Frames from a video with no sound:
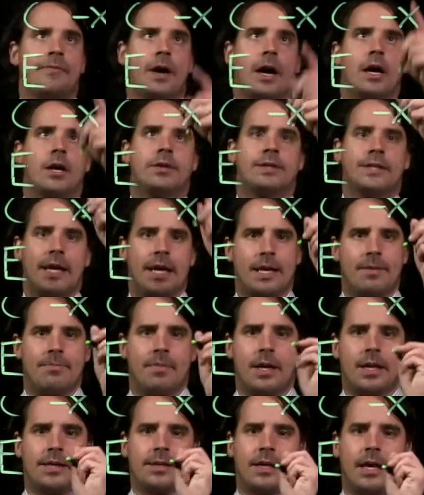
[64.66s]
values, 8
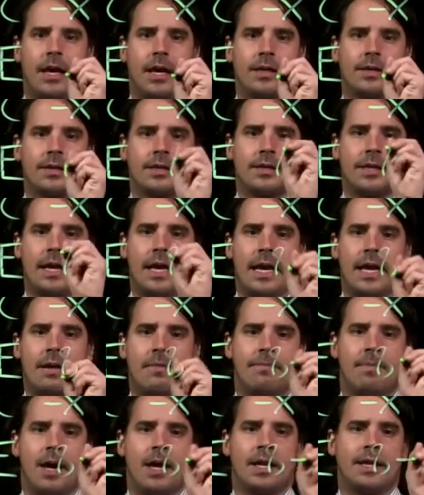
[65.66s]
minus x is 8
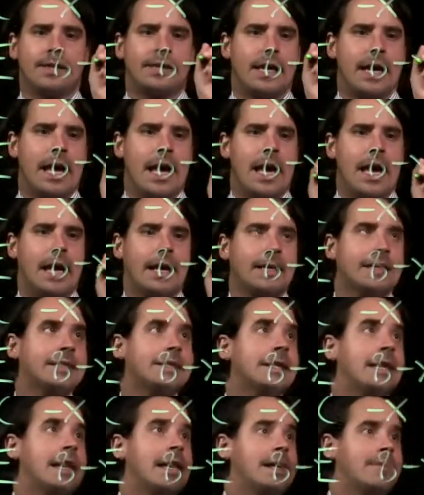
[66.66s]
minus x,
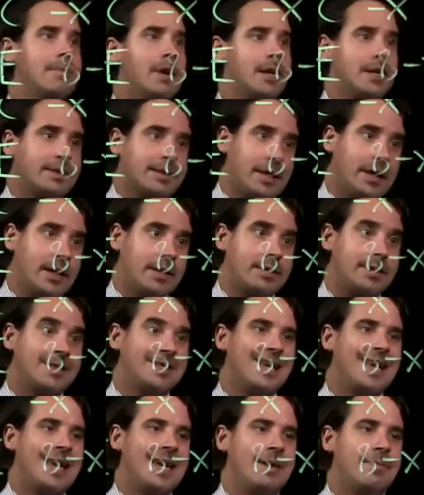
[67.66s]
8 minus x is
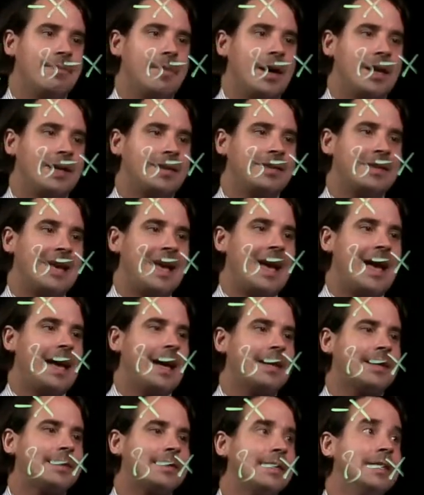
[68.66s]
8 minus
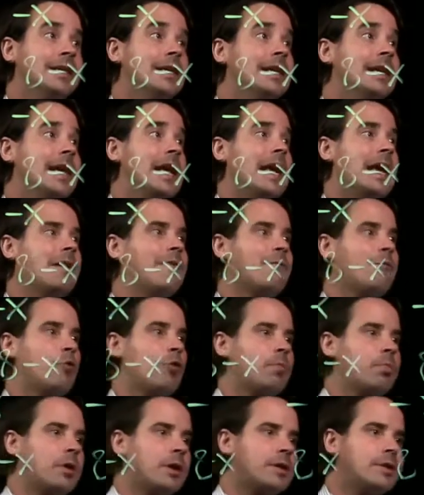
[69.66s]
x, and 4
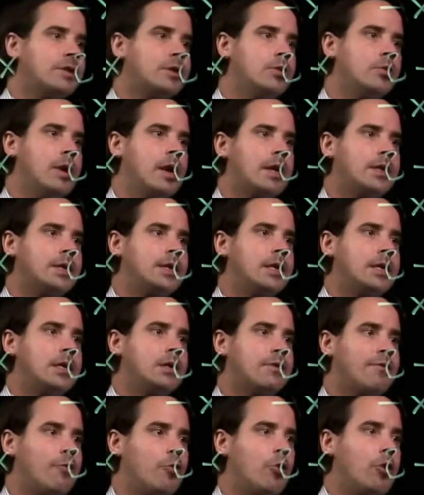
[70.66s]
plus 2x is
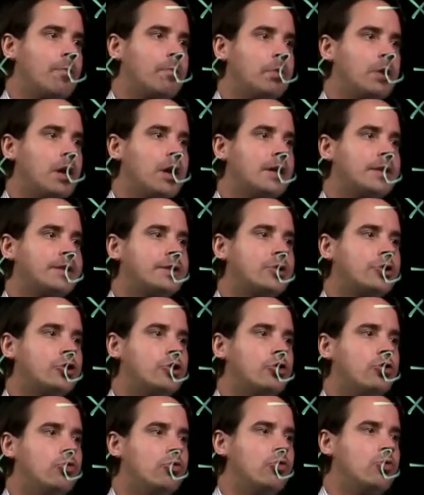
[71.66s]
4 plus
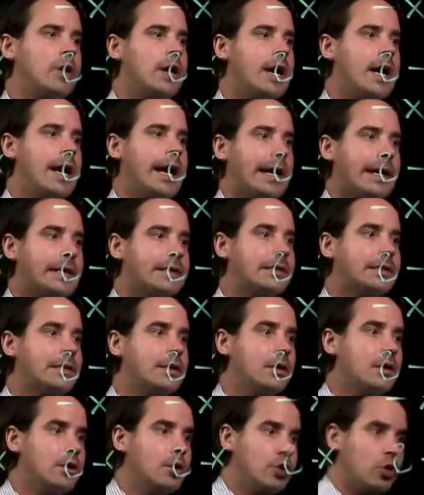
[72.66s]
2x.
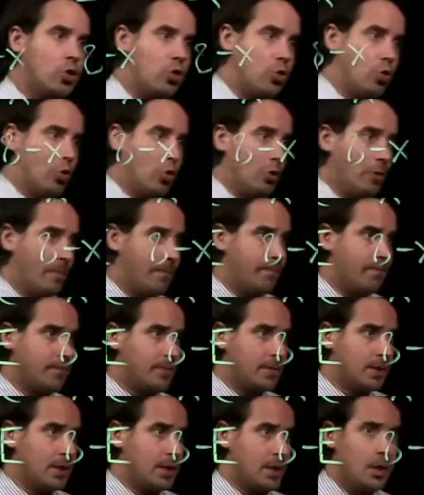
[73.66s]
Cool.
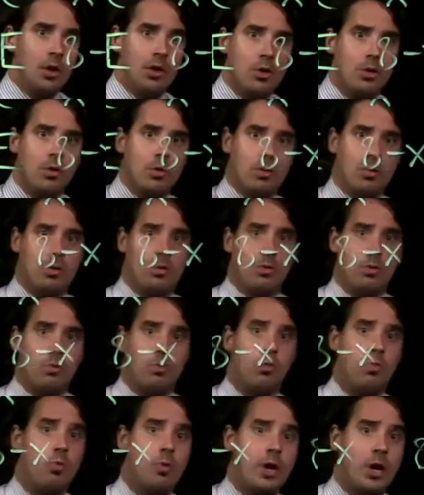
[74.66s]

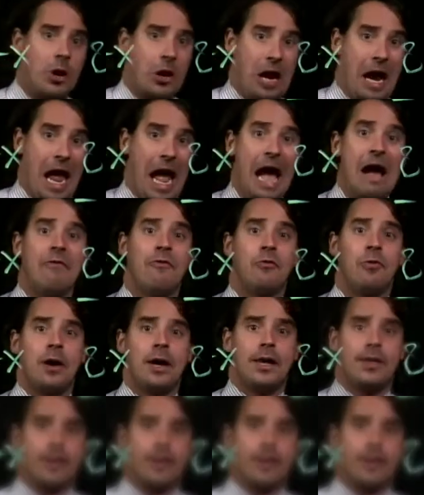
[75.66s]
We are halfway